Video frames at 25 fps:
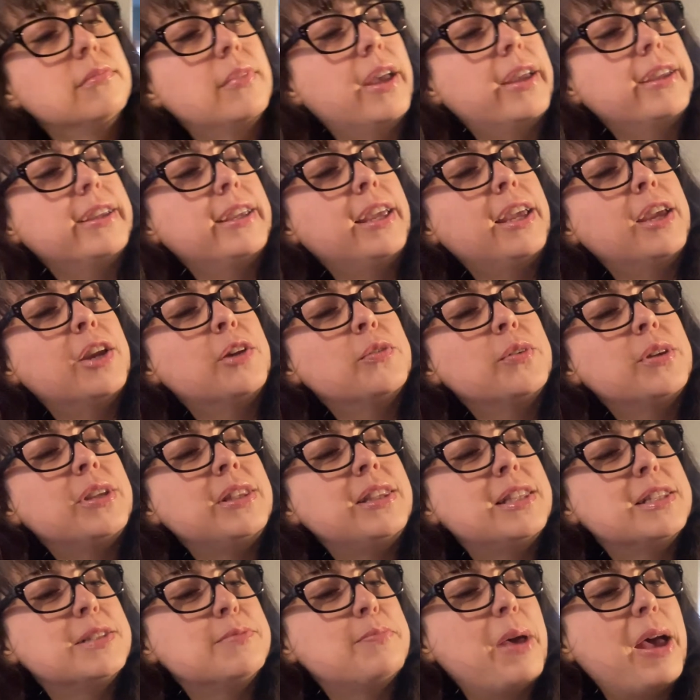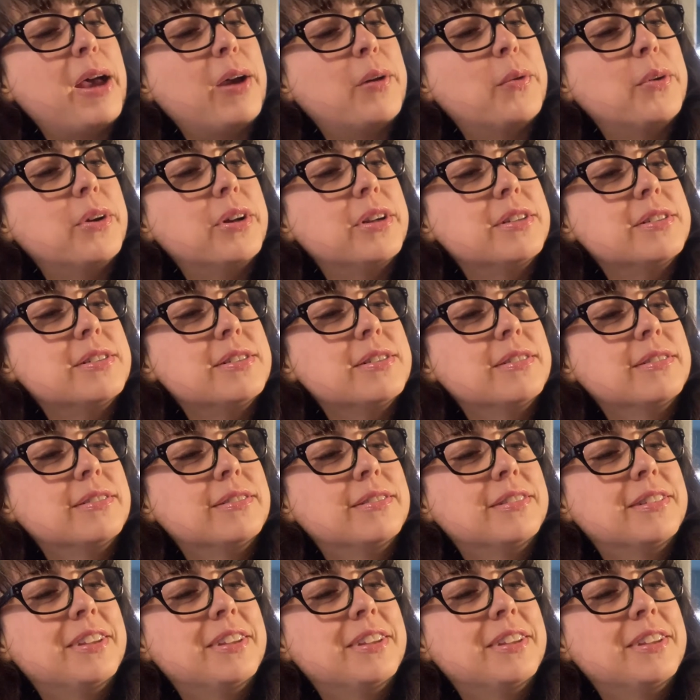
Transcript: I can't read this backwards.